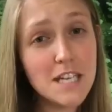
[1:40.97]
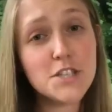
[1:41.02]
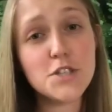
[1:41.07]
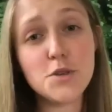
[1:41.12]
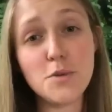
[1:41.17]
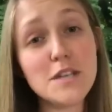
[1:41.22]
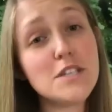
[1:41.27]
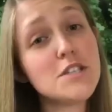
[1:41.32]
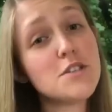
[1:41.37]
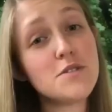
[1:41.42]

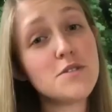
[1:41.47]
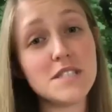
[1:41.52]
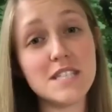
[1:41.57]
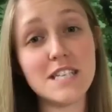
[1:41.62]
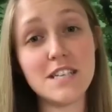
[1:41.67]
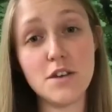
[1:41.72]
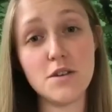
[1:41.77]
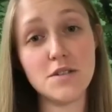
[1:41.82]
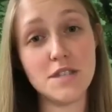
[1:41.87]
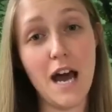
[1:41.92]
So we do
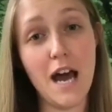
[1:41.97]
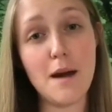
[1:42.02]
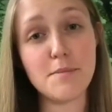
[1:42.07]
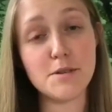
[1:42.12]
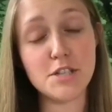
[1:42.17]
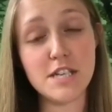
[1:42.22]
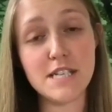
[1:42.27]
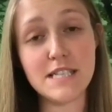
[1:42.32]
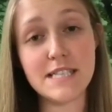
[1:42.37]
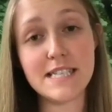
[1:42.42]
see those
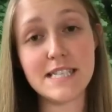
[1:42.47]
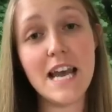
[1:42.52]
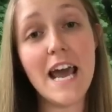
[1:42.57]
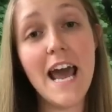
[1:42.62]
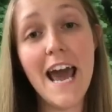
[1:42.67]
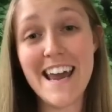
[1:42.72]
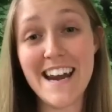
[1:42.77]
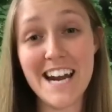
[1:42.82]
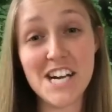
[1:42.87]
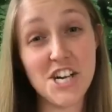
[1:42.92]
options,
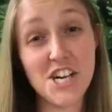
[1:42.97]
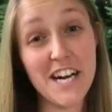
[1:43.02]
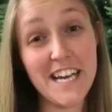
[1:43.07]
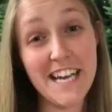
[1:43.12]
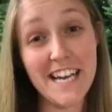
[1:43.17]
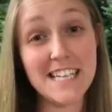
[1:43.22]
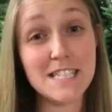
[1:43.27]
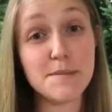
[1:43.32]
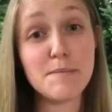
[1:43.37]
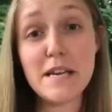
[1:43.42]
and I try to
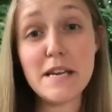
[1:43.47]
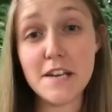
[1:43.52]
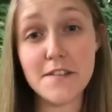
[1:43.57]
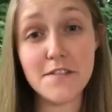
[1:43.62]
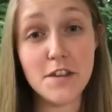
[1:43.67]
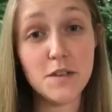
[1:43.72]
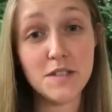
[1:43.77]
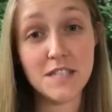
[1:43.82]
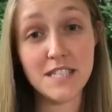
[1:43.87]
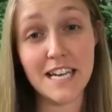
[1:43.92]
get as many
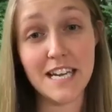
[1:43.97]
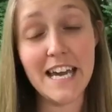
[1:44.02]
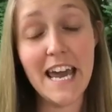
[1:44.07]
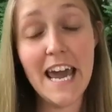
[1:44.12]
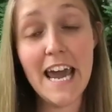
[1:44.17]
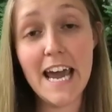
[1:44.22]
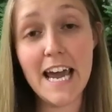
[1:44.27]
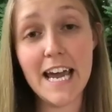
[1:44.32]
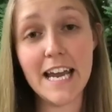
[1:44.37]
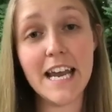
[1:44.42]
of those as I
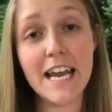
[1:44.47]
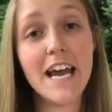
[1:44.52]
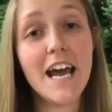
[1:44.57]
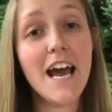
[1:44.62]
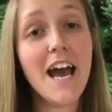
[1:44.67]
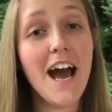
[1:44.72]
can.